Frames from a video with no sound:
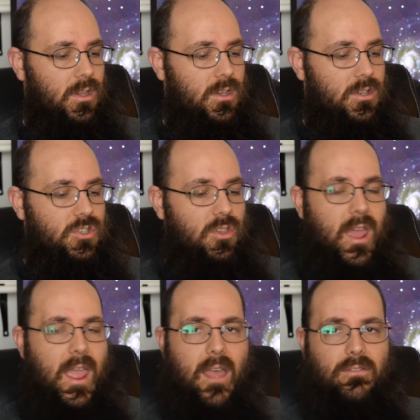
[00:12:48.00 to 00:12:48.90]
so that
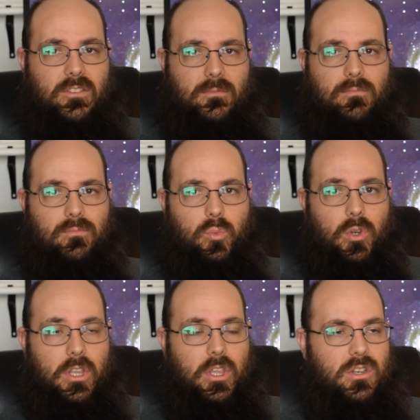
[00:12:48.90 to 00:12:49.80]
I have some
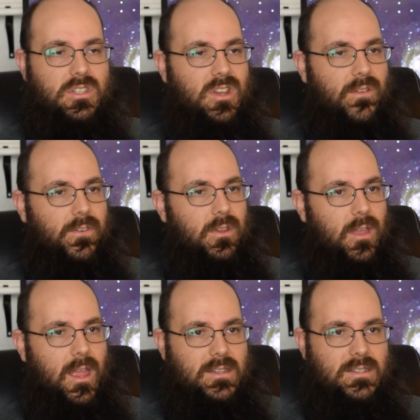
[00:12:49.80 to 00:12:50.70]
really good stuff for you
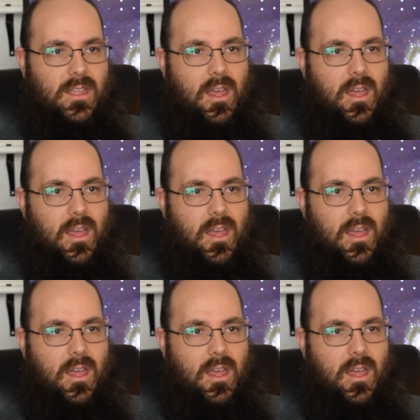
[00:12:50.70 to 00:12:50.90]
guys.